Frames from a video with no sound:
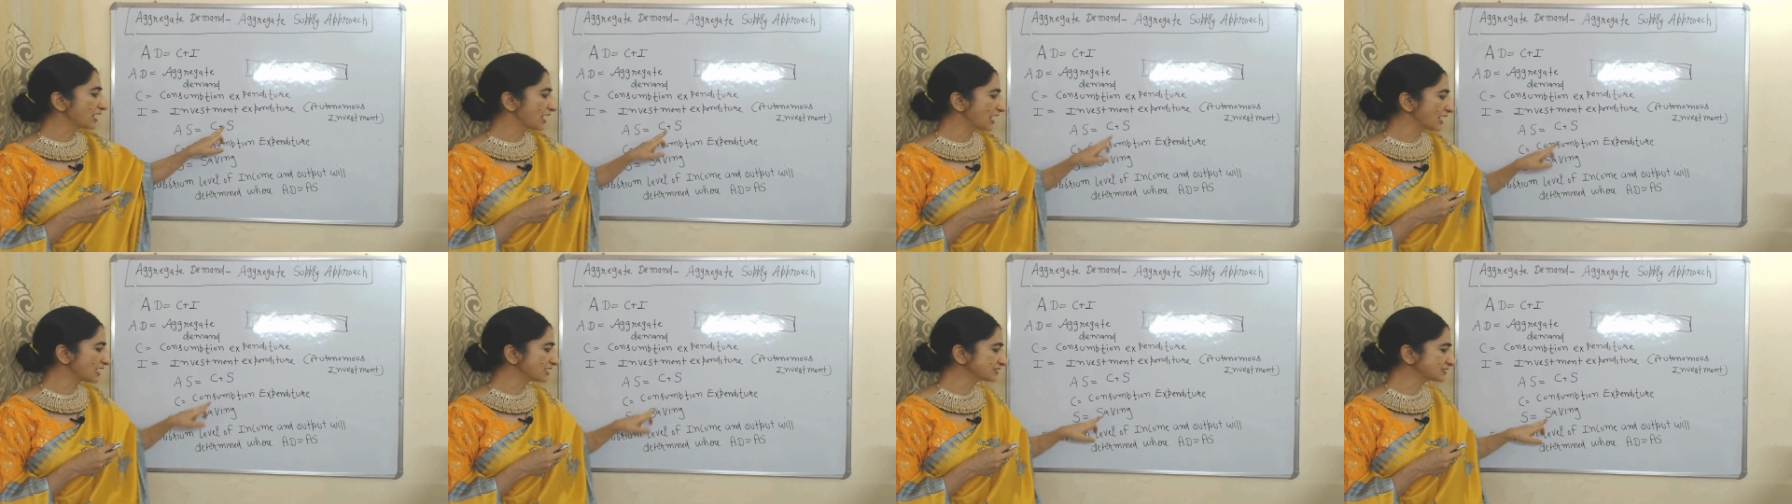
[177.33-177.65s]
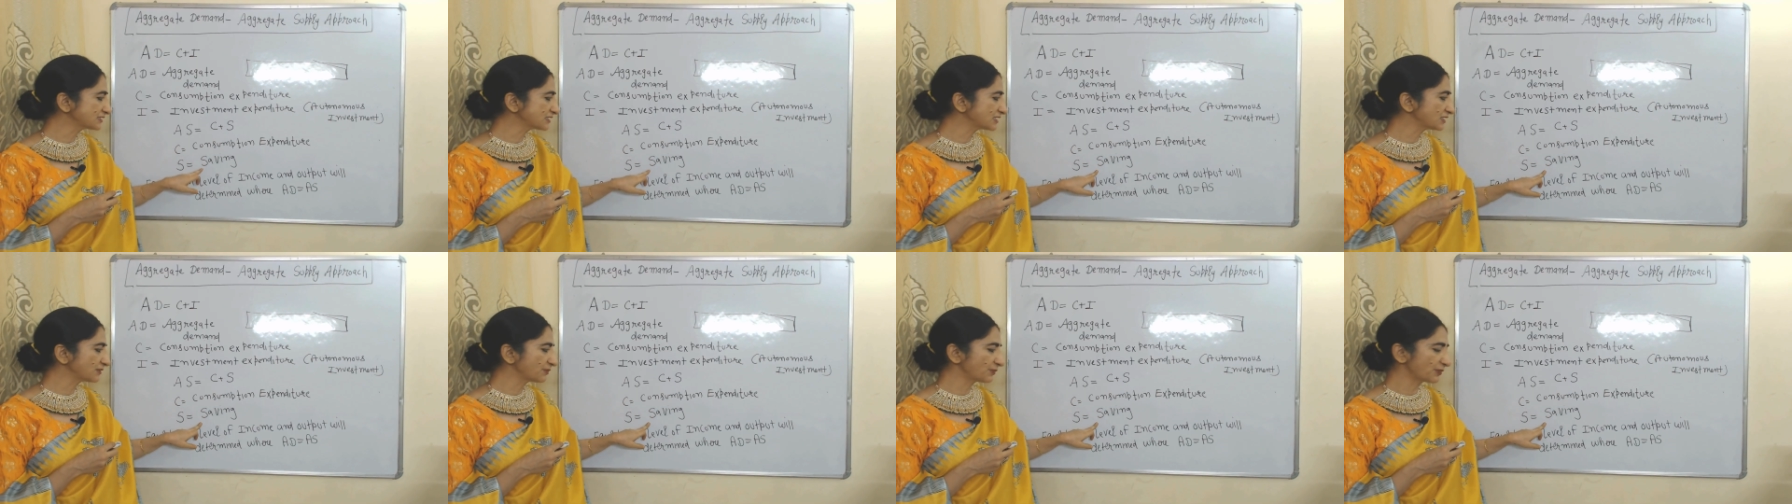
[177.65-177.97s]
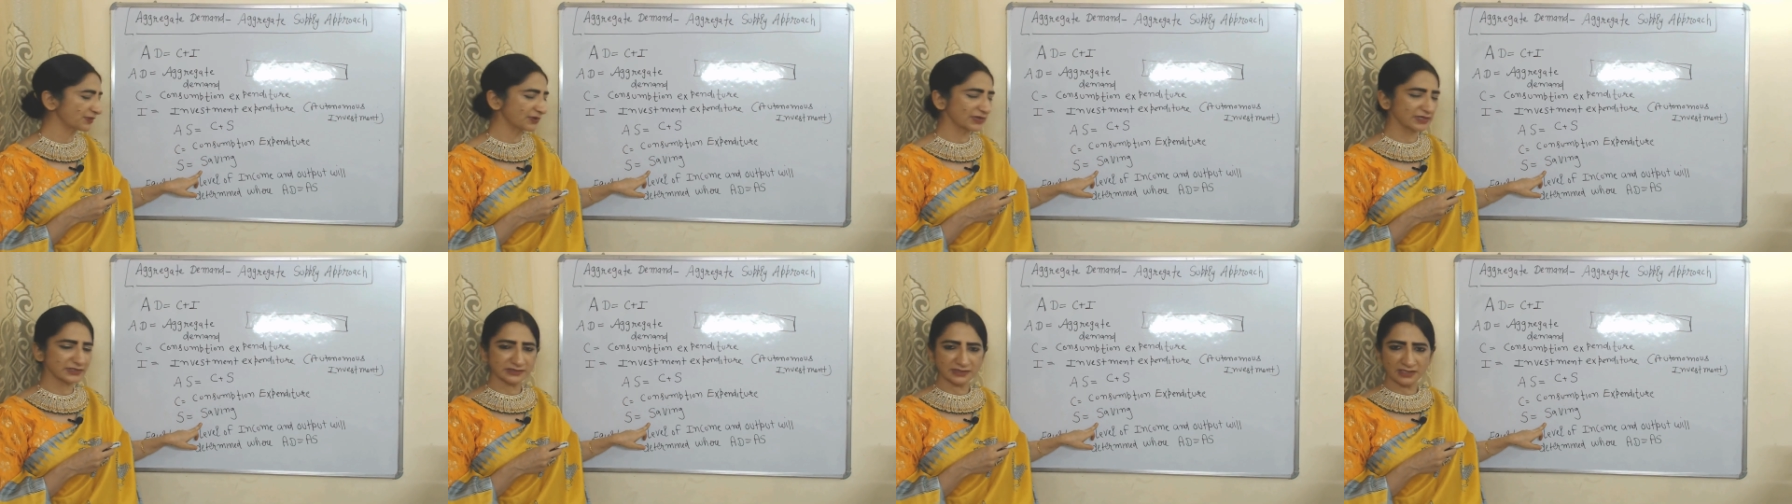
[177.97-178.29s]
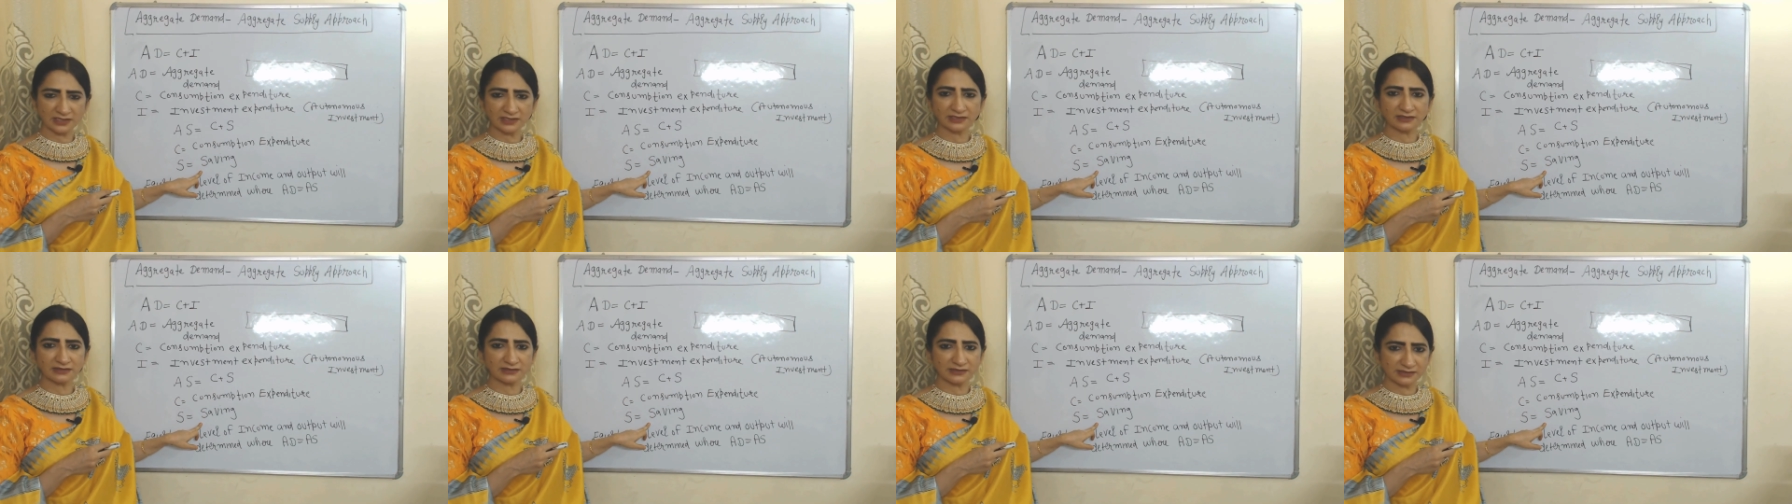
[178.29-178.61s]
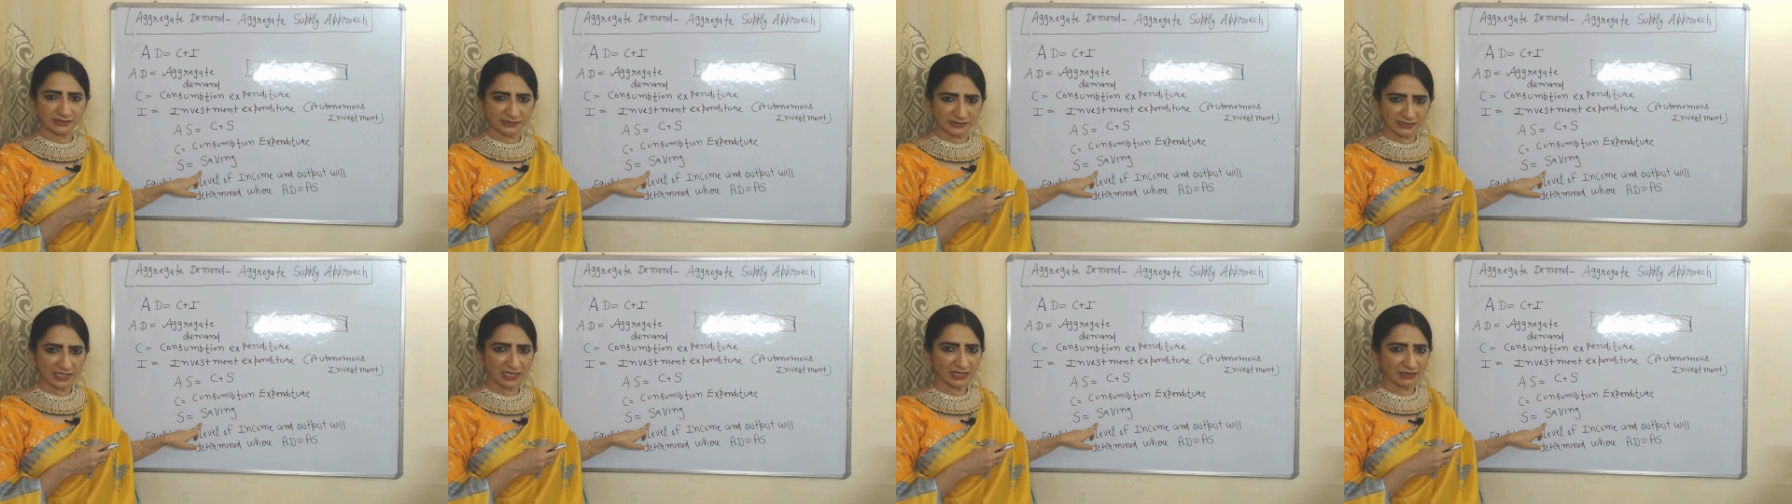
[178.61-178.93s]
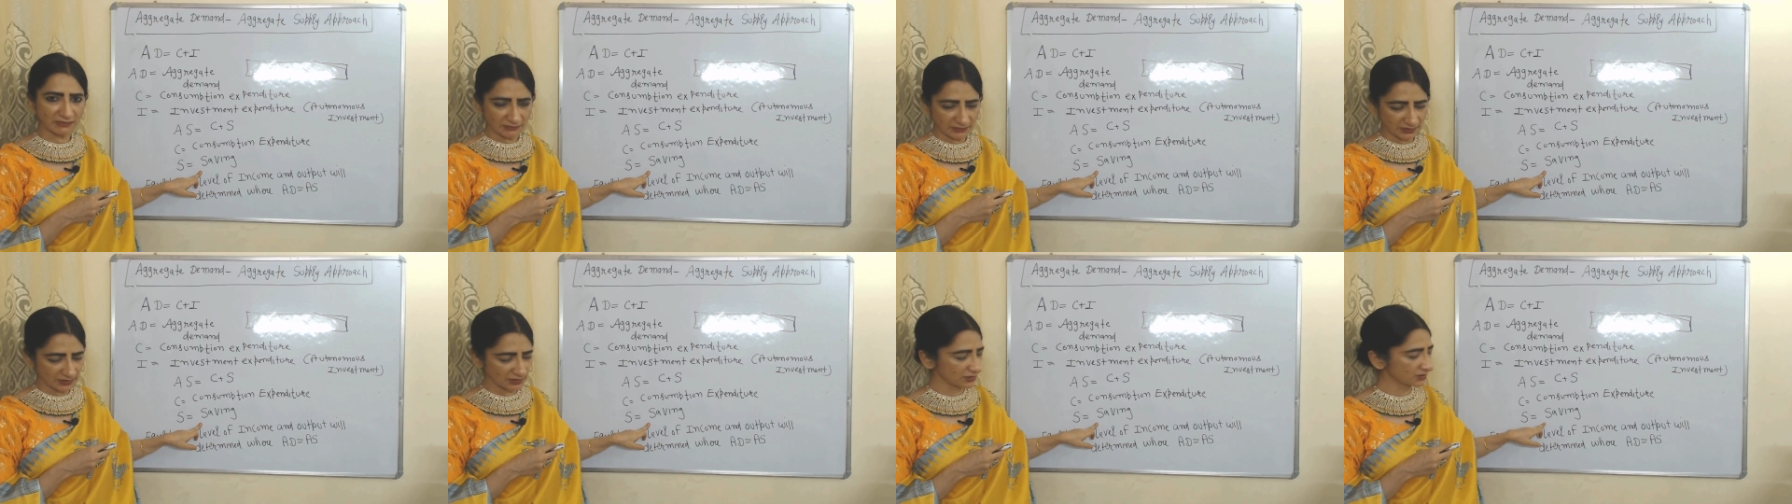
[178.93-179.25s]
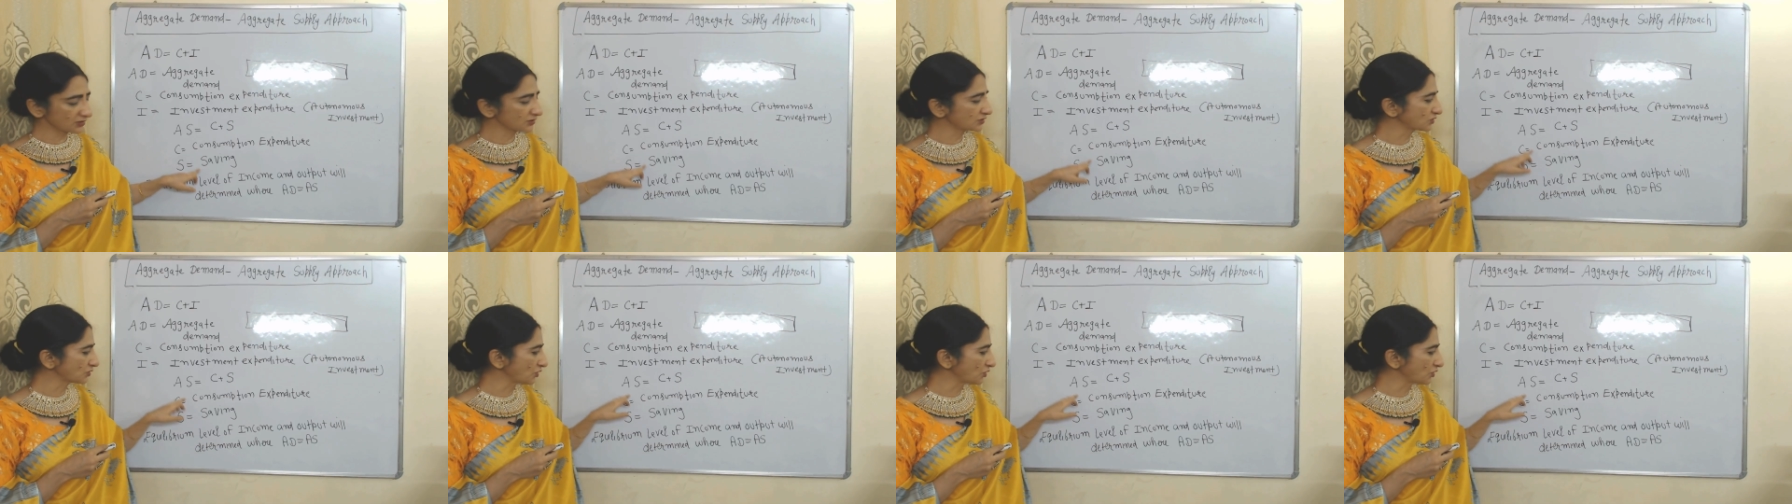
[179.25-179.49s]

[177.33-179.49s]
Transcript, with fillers: S represent saving.